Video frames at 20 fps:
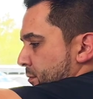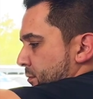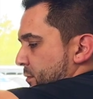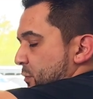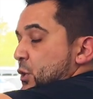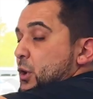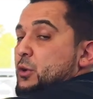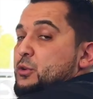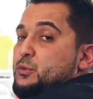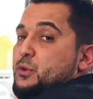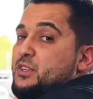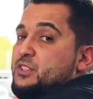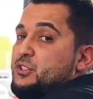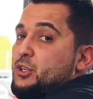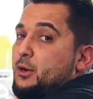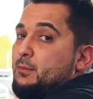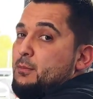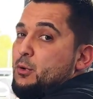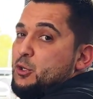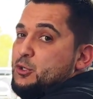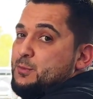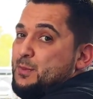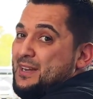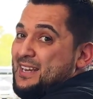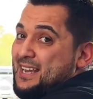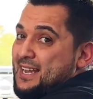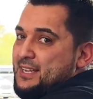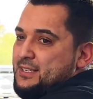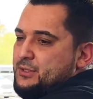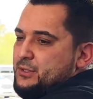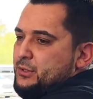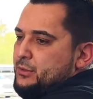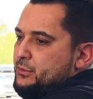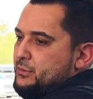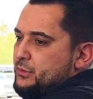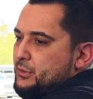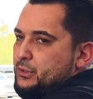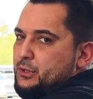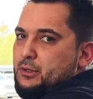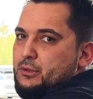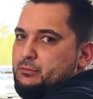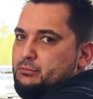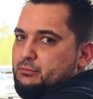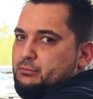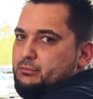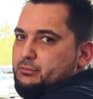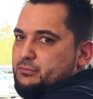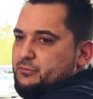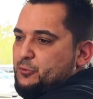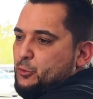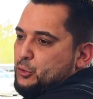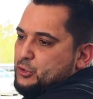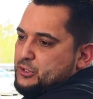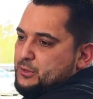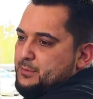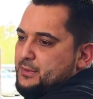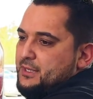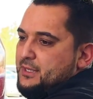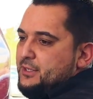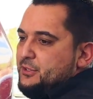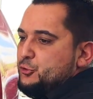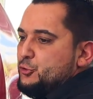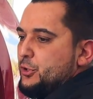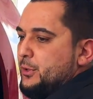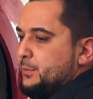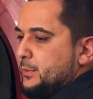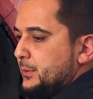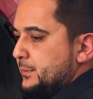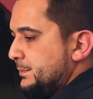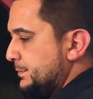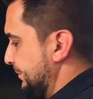You always want to start bolts by hand too, so you don't force them in, strip them.